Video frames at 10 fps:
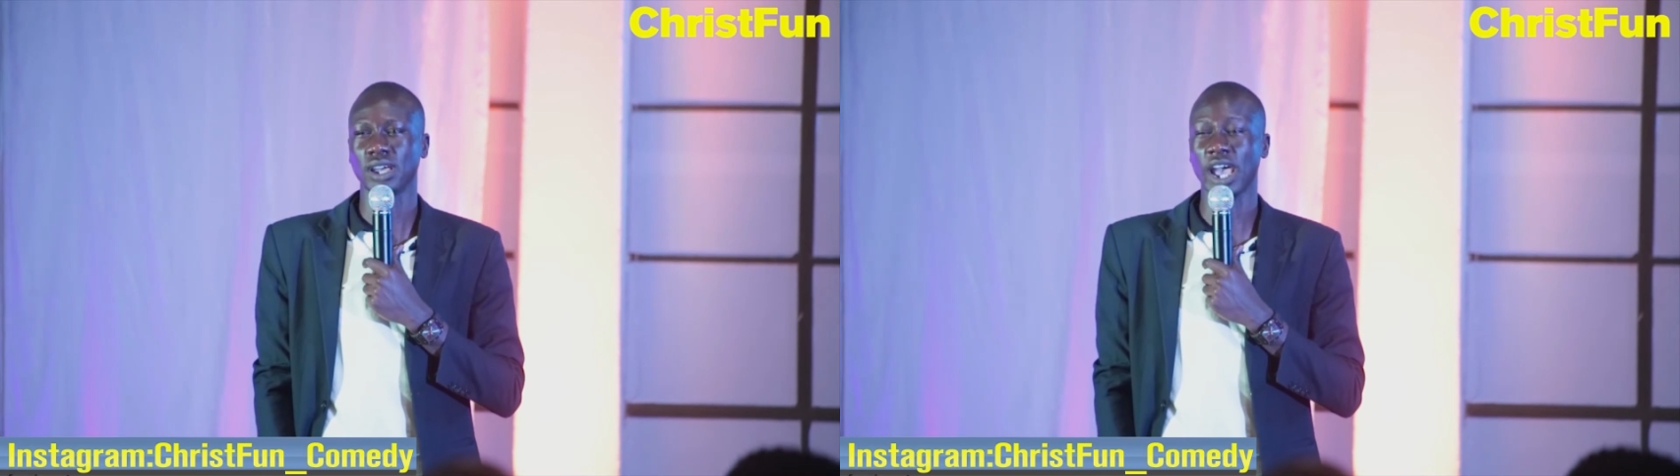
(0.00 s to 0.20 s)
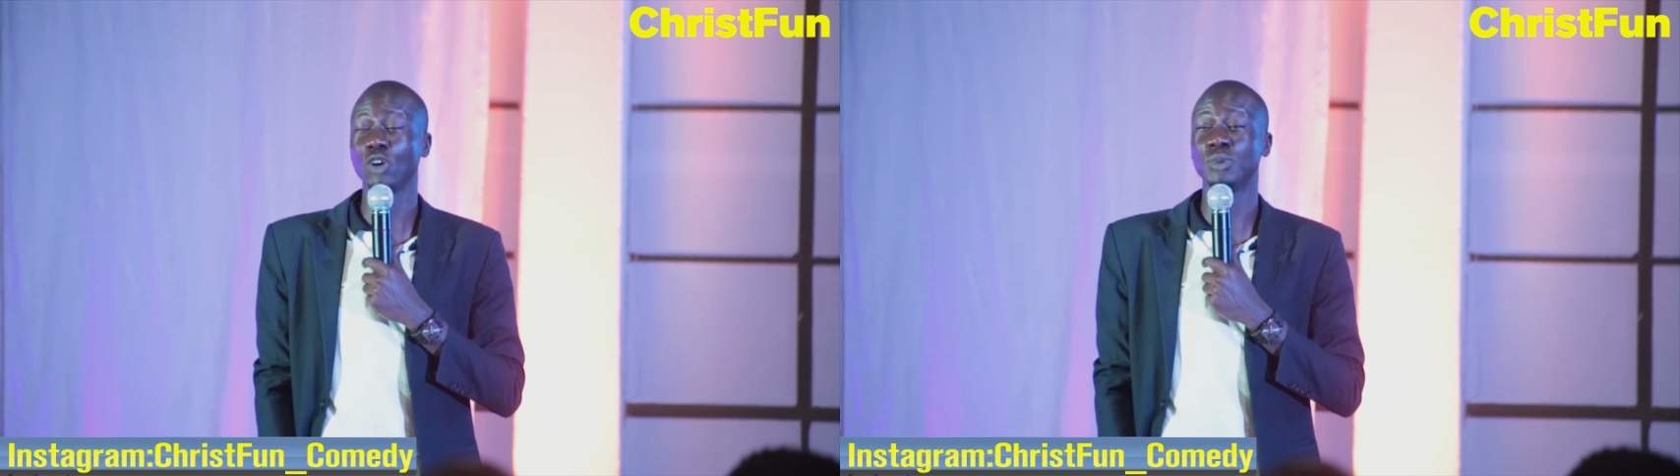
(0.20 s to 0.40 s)

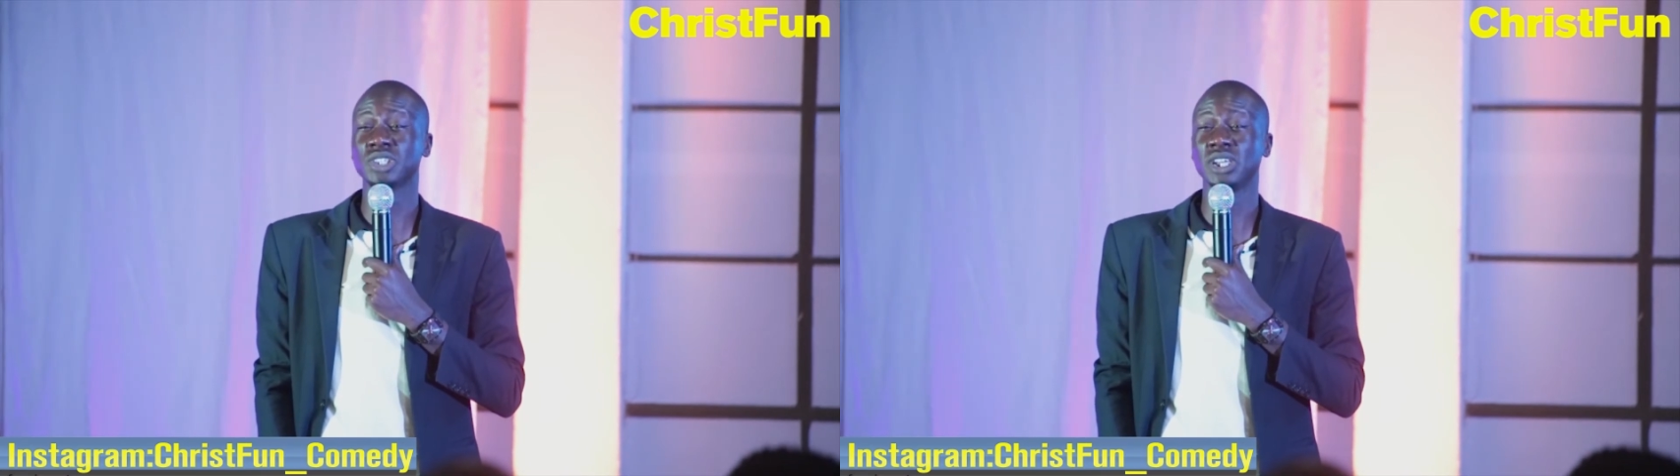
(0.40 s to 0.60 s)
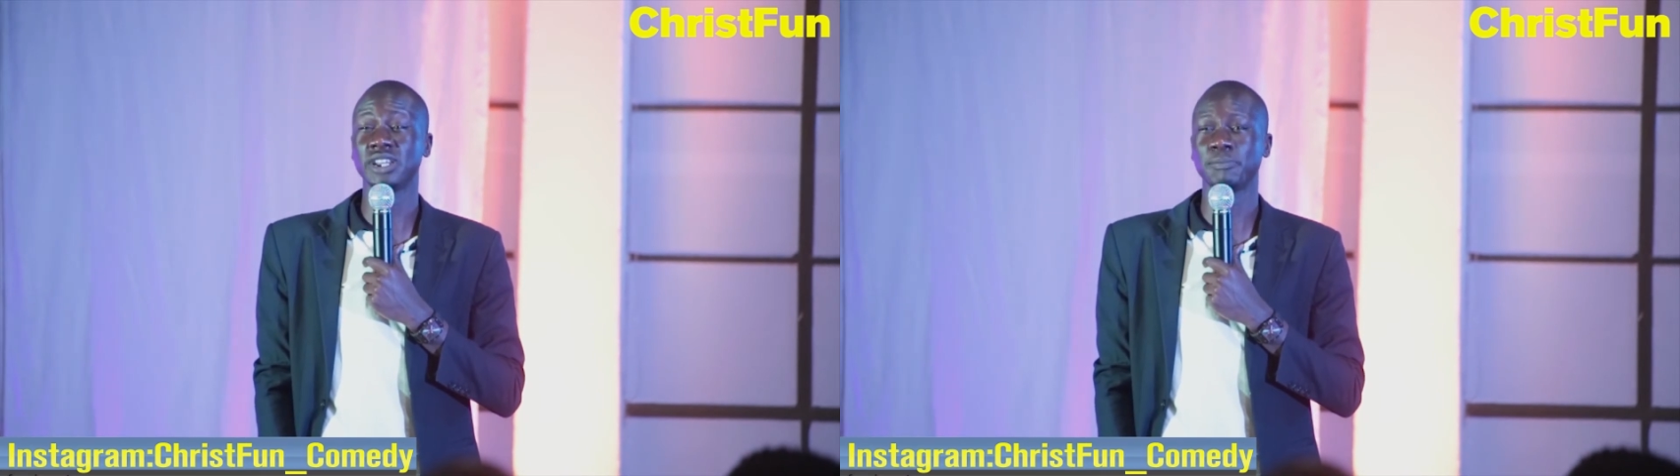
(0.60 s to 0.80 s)
I
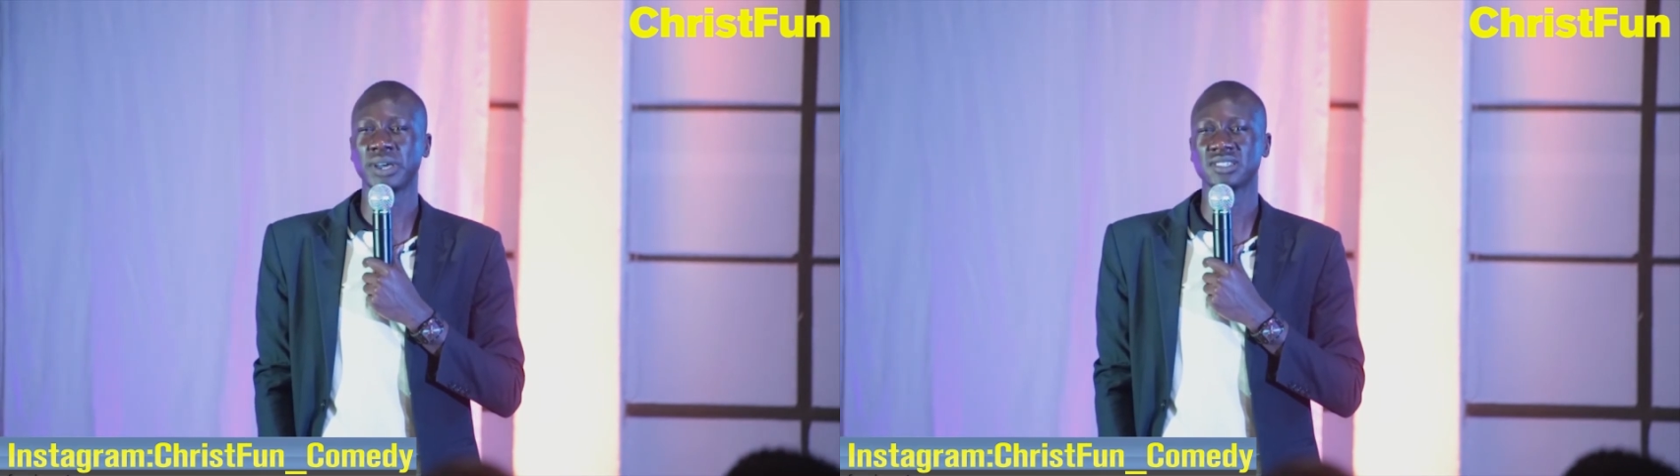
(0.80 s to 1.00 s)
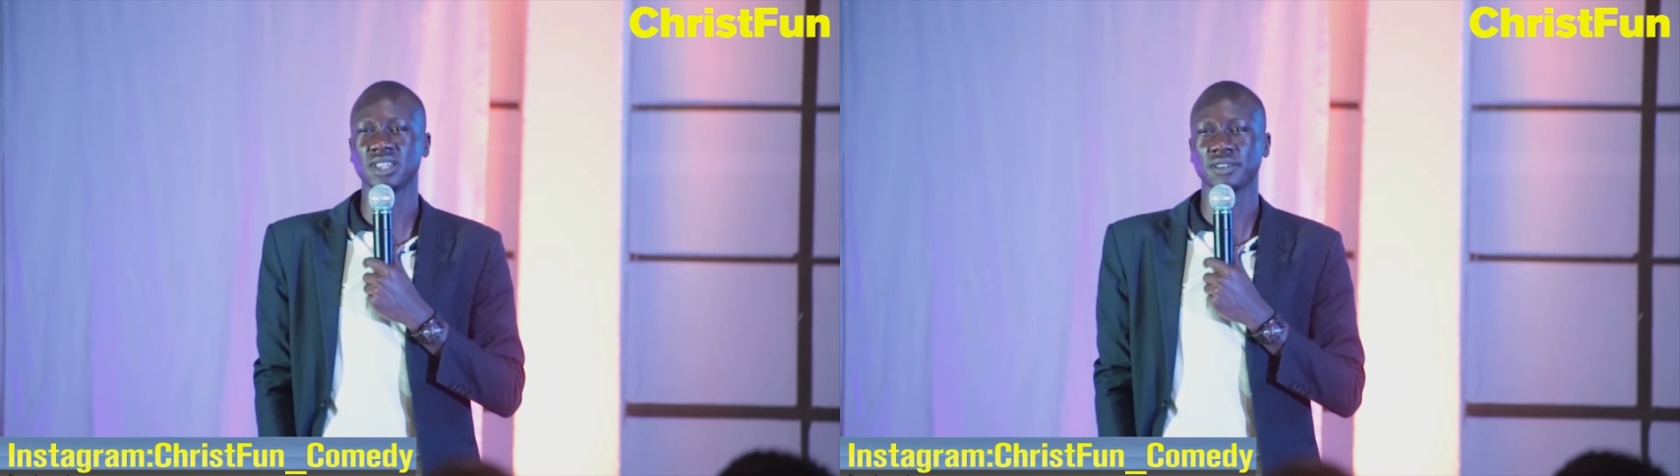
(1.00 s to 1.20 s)
almost killed the
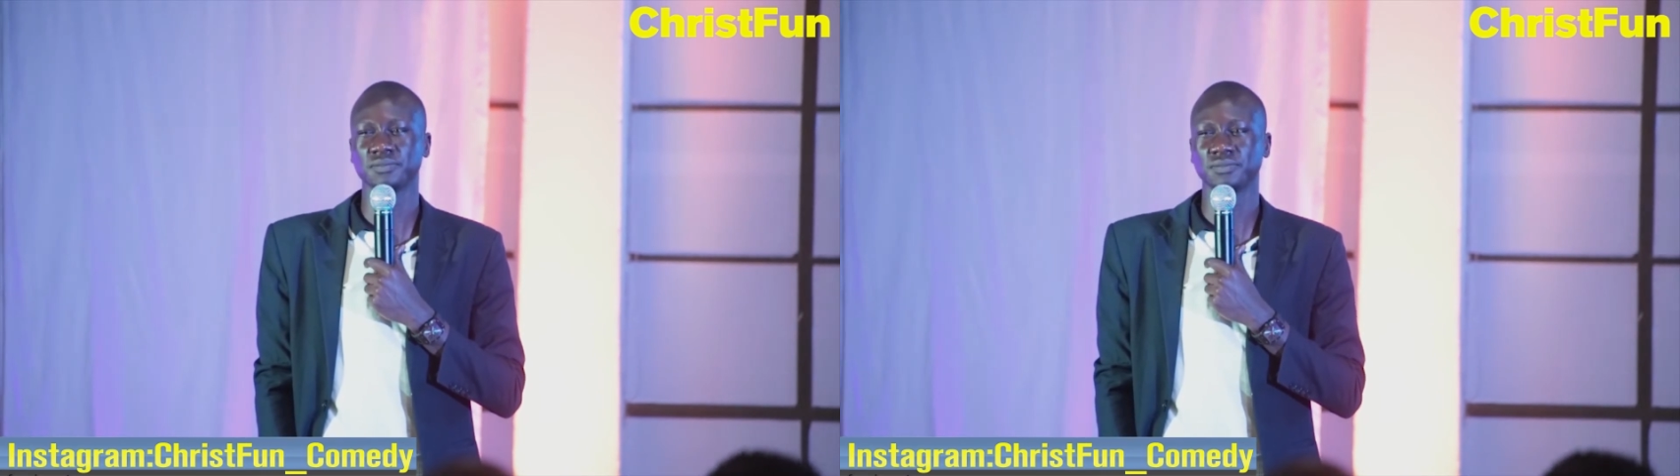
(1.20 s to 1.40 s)
pastor.